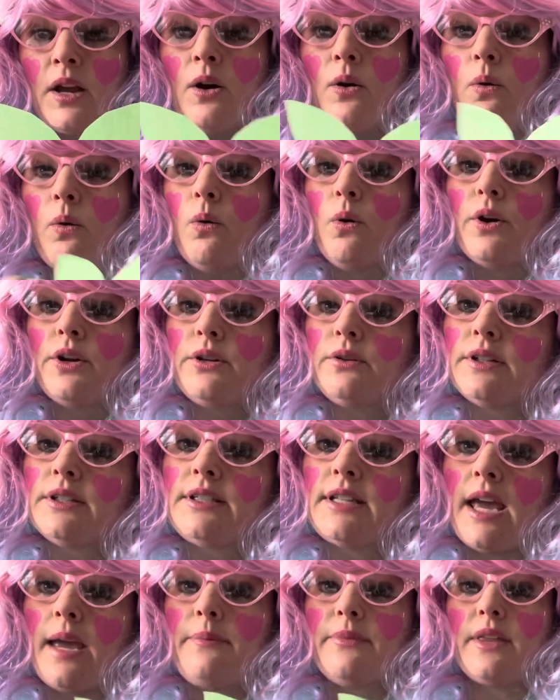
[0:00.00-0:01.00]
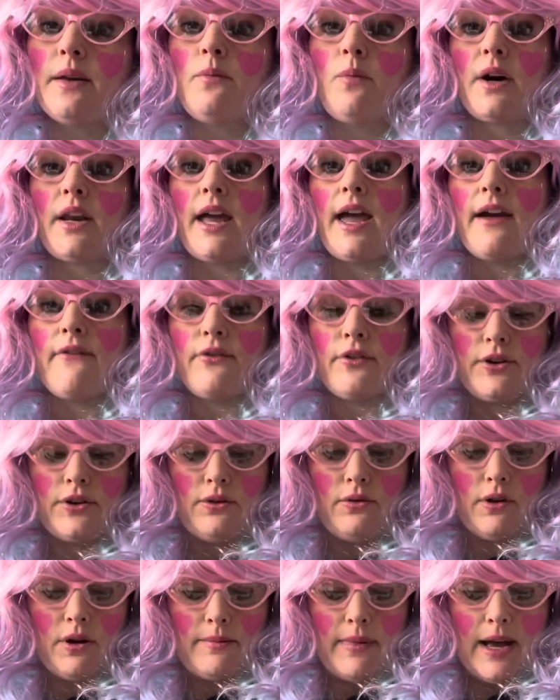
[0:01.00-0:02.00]
or you can tape them, whatever
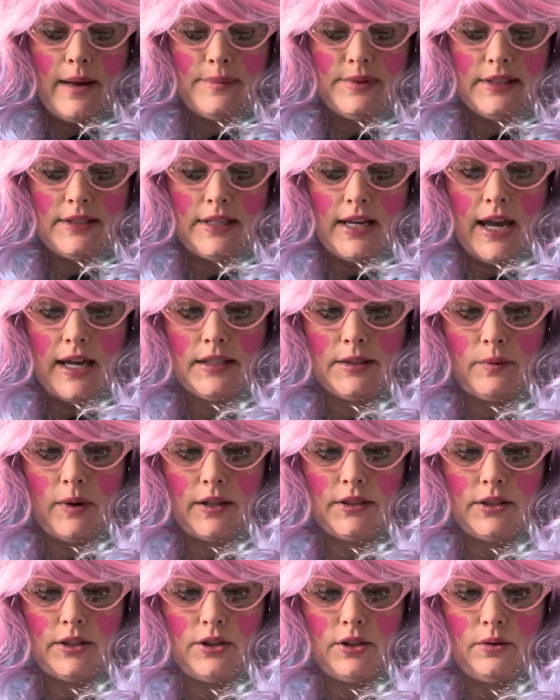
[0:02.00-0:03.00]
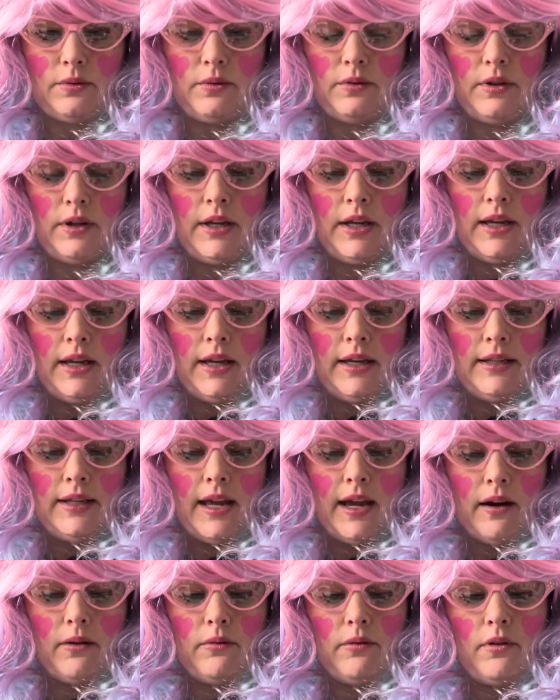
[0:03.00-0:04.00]
your moms and dads want to do.
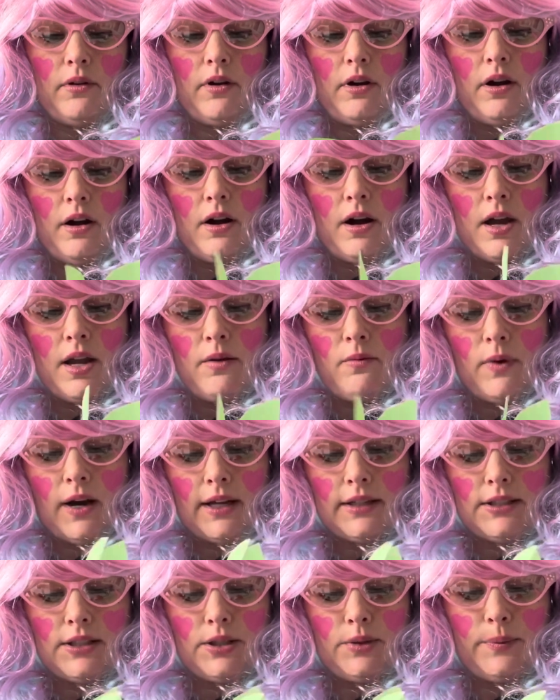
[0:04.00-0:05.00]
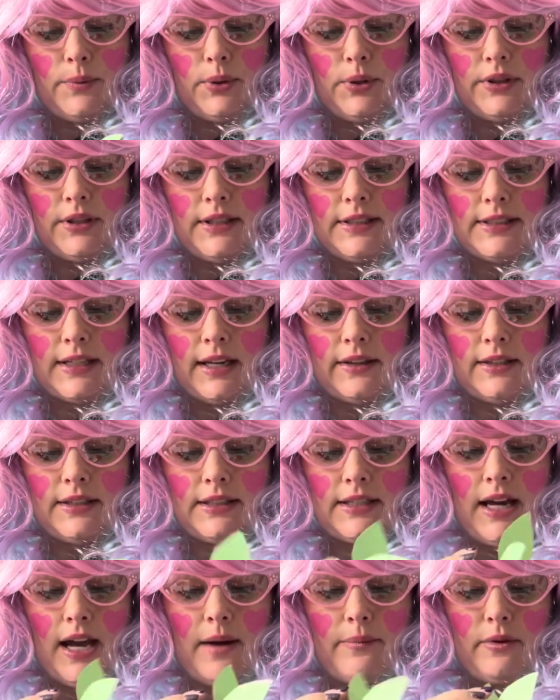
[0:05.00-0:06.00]
Now, I want to put this on the
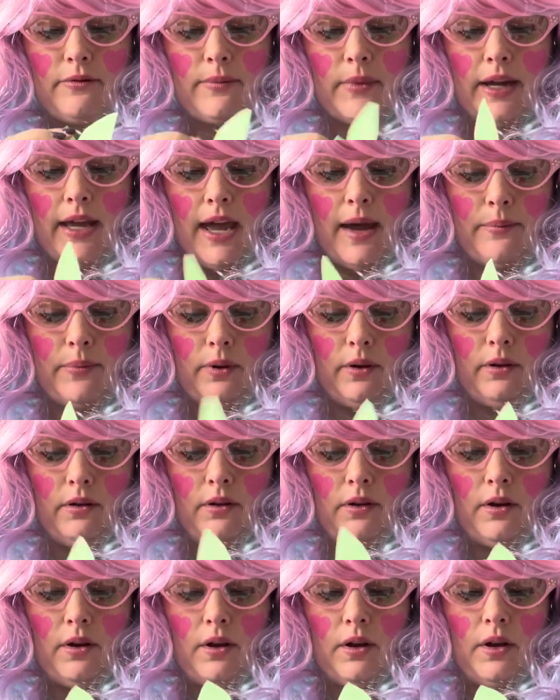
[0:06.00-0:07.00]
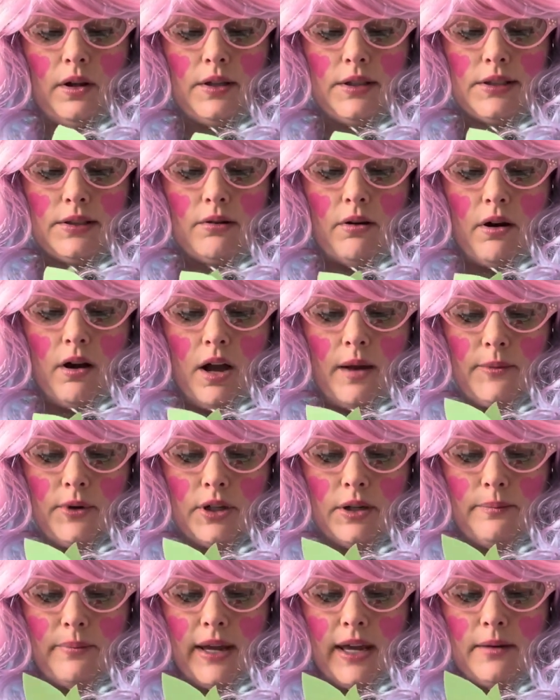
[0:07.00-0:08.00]
top of my apple. So I'm going
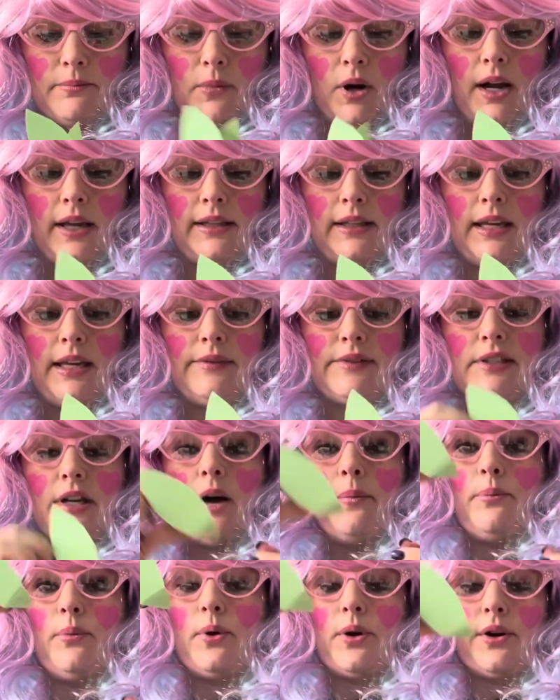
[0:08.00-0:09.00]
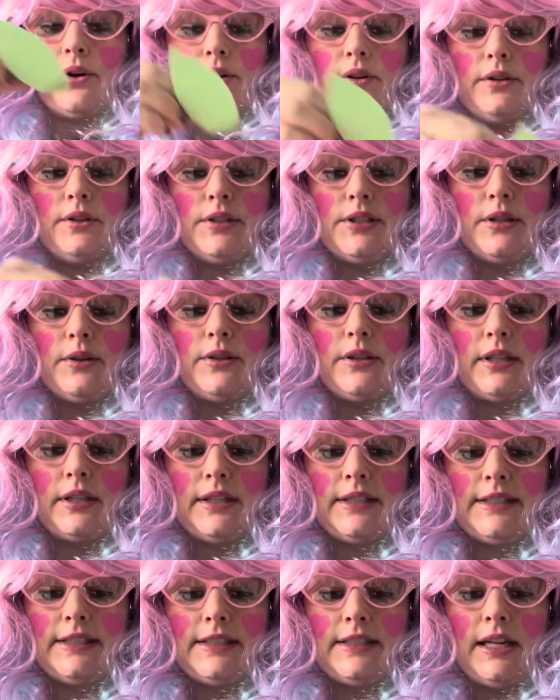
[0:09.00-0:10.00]
to bend my leaves upward so that they
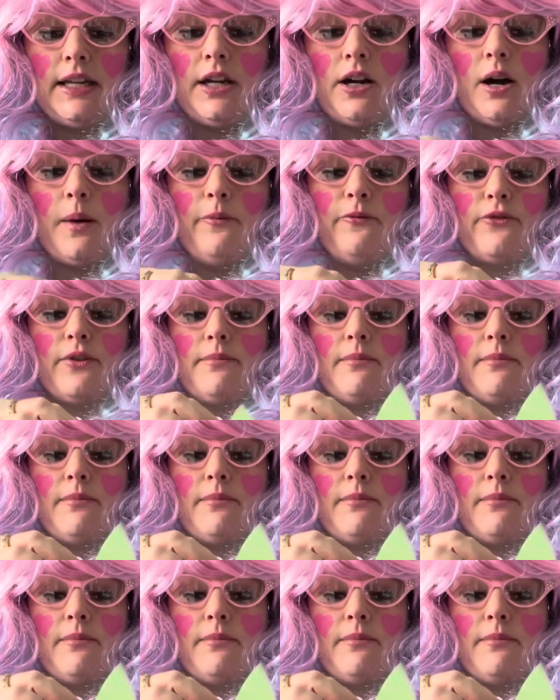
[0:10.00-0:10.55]
stick up from